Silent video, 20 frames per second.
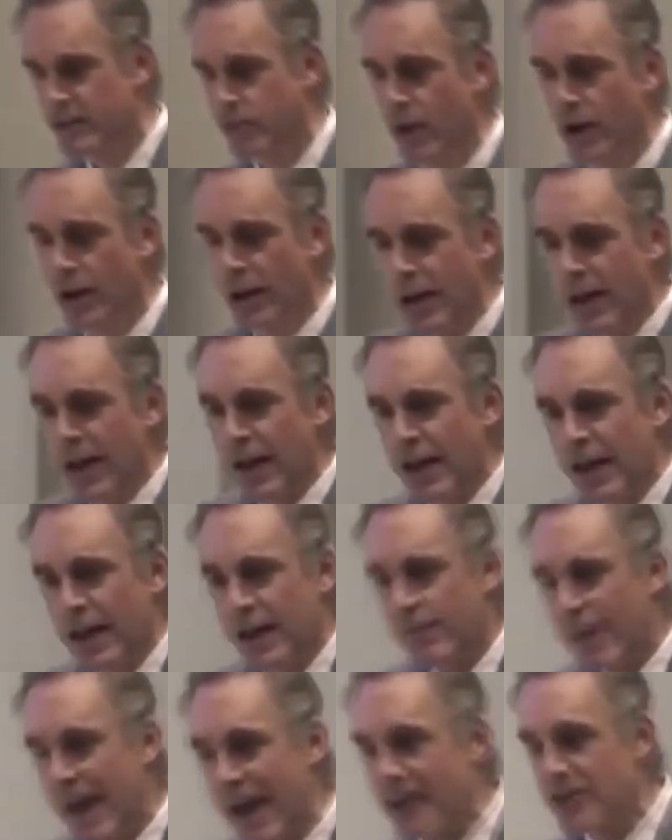is, well,
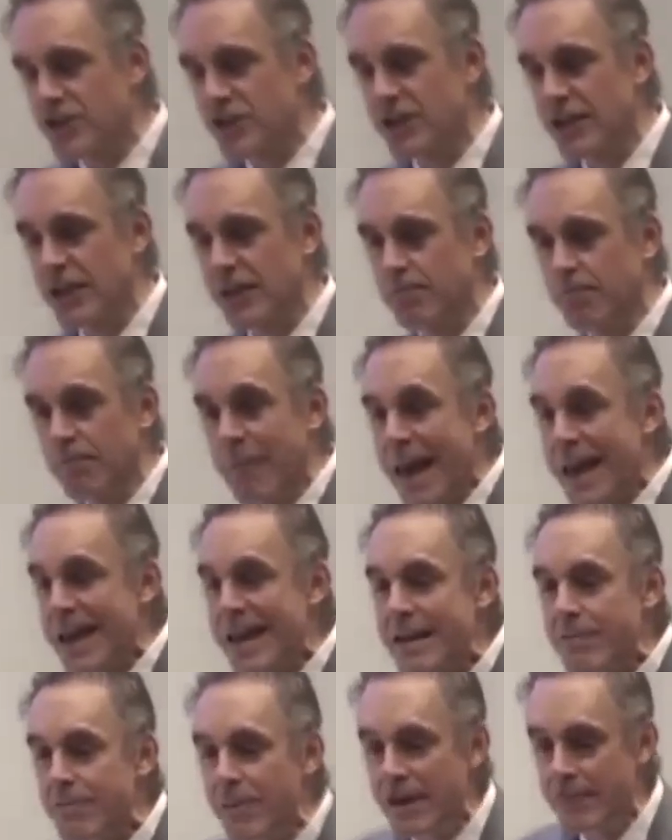imagine that
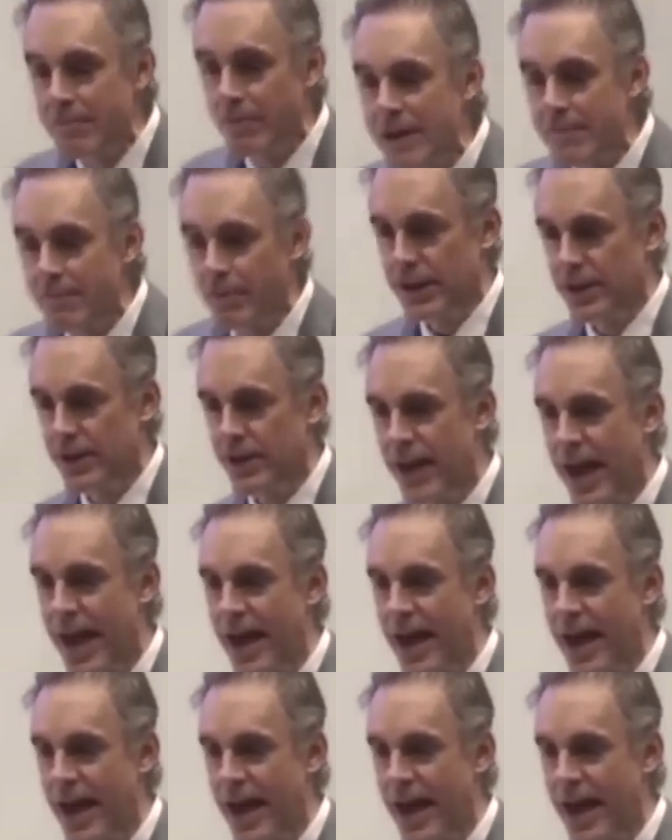many people did